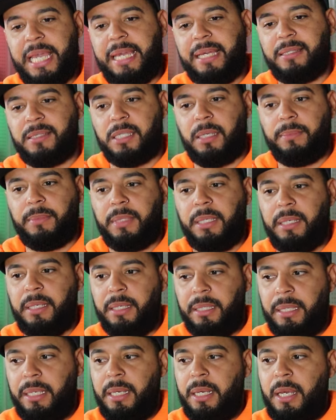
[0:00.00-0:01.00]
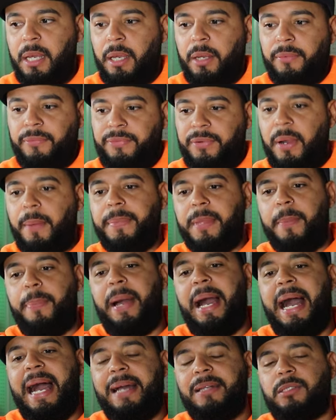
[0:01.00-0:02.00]
taking something from the
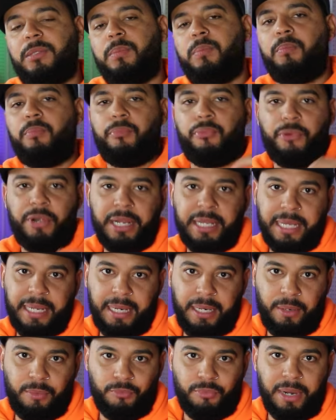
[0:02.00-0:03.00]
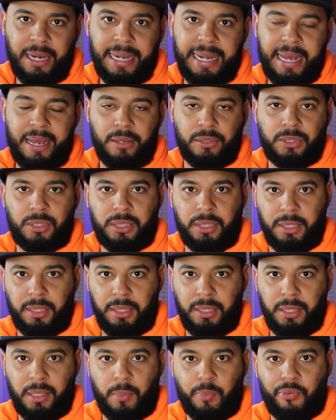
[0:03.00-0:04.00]
past, bringing it right now
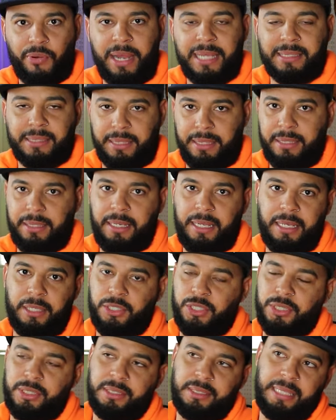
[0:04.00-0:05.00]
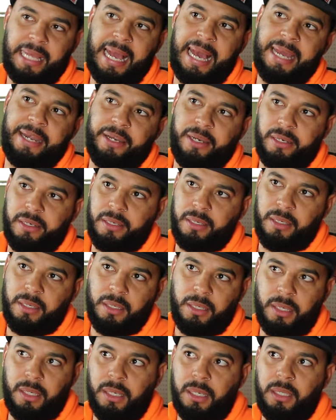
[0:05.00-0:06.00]
to the present and just adding
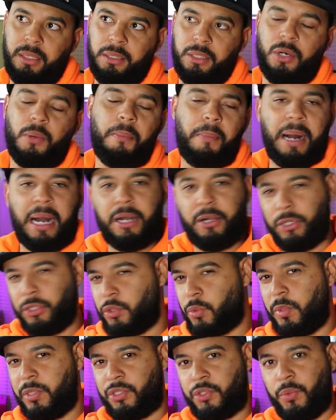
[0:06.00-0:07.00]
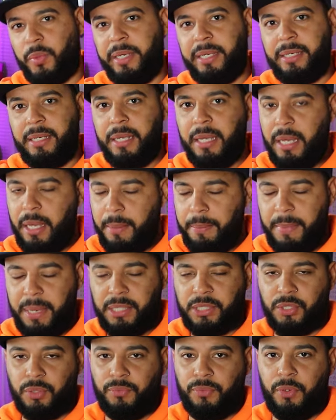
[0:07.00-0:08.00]
a little modern twist to it
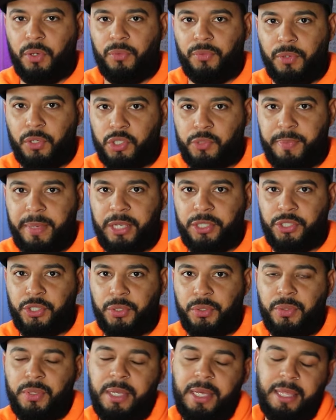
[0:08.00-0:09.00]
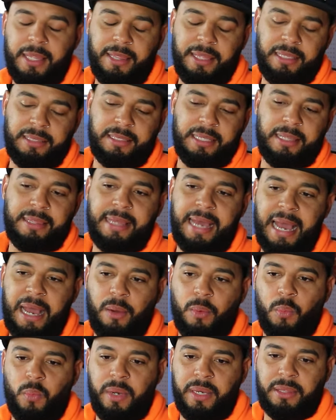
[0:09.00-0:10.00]
makes it real, real special. They did
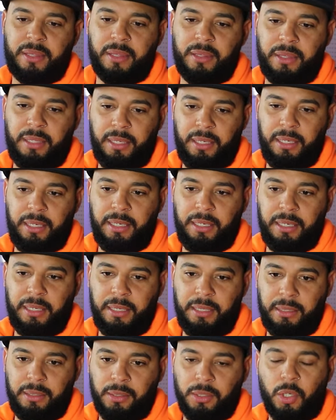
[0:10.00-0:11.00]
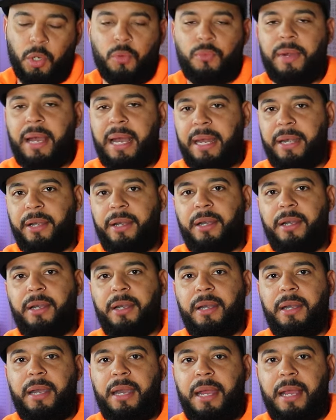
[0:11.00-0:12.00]
that with the
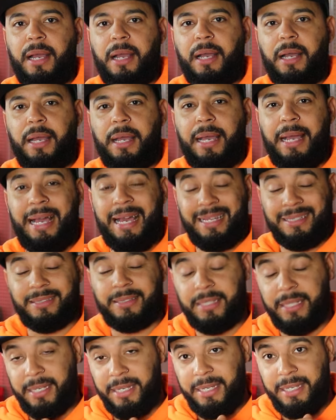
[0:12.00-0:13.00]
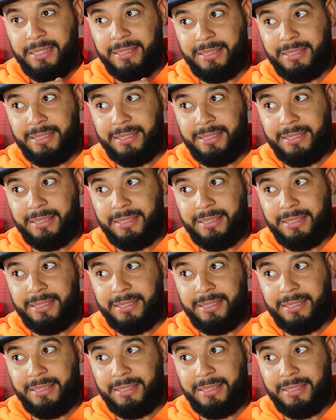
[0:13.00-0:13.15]
Lowrider S